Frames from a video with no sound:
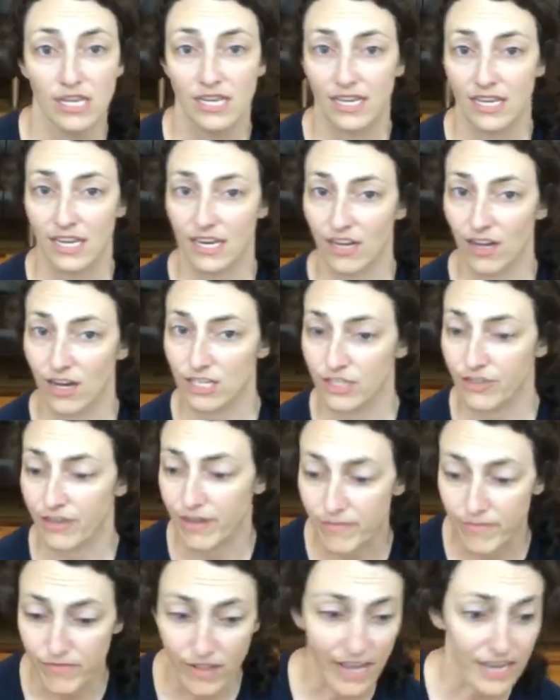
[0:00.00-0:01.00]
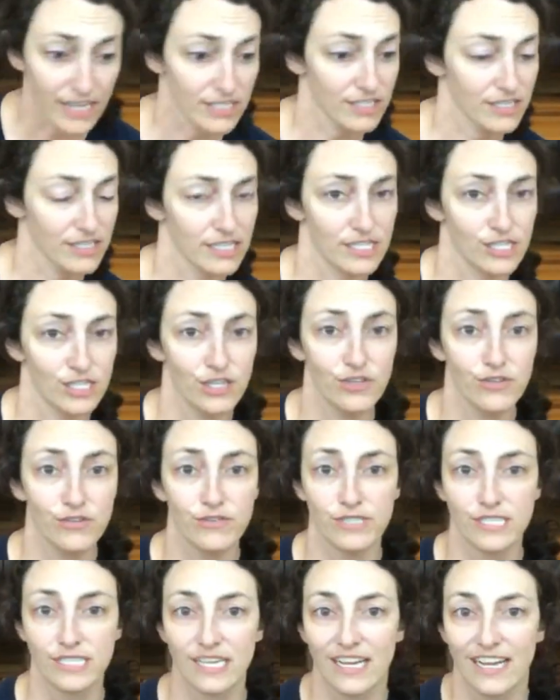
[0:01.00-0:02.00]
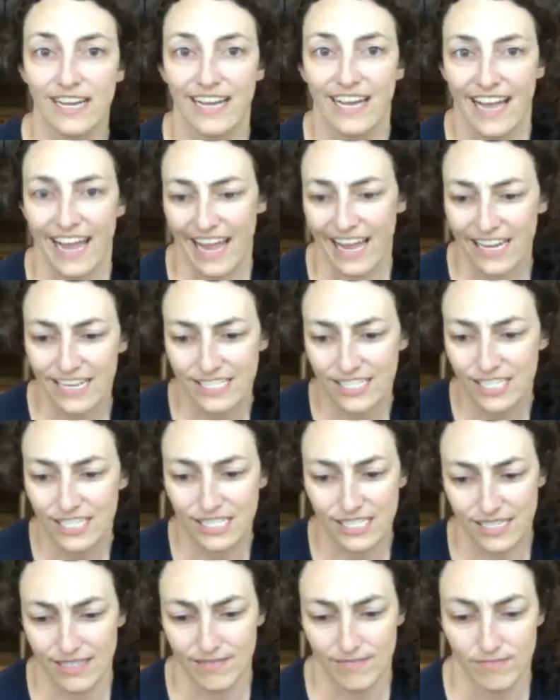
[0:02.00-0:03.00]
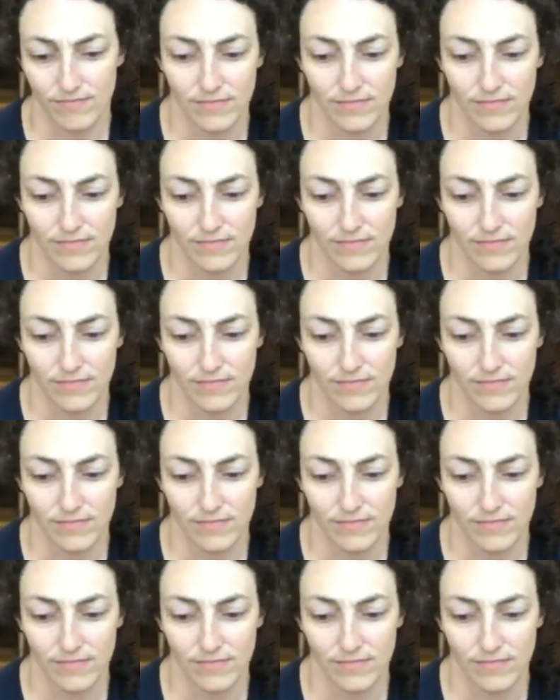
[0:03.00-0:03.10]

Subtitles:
going to cause you hip flexor issues, and just